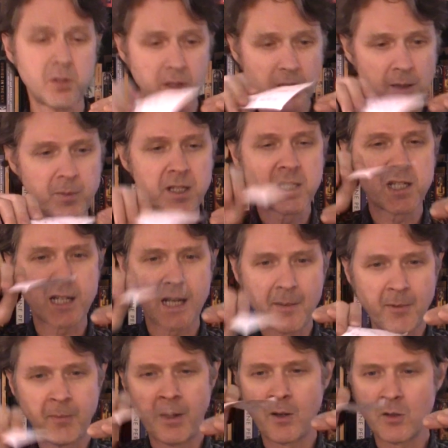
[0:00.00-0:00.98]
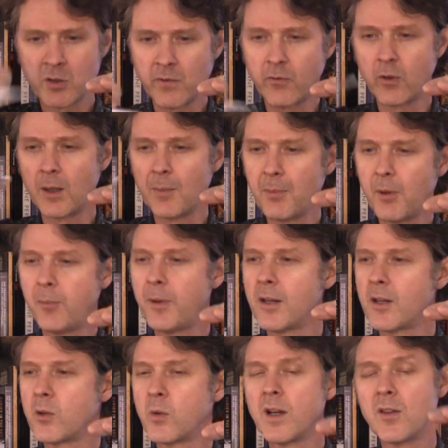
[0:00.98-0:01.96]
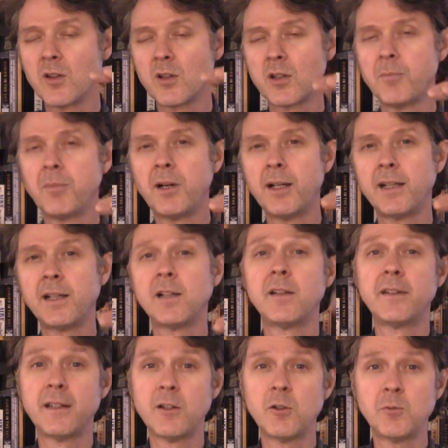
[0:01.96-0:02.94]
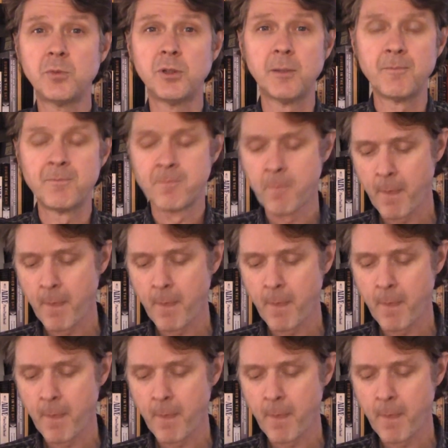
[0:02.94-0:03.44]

there's going to be some amount of ripple by the way they're combining on the output.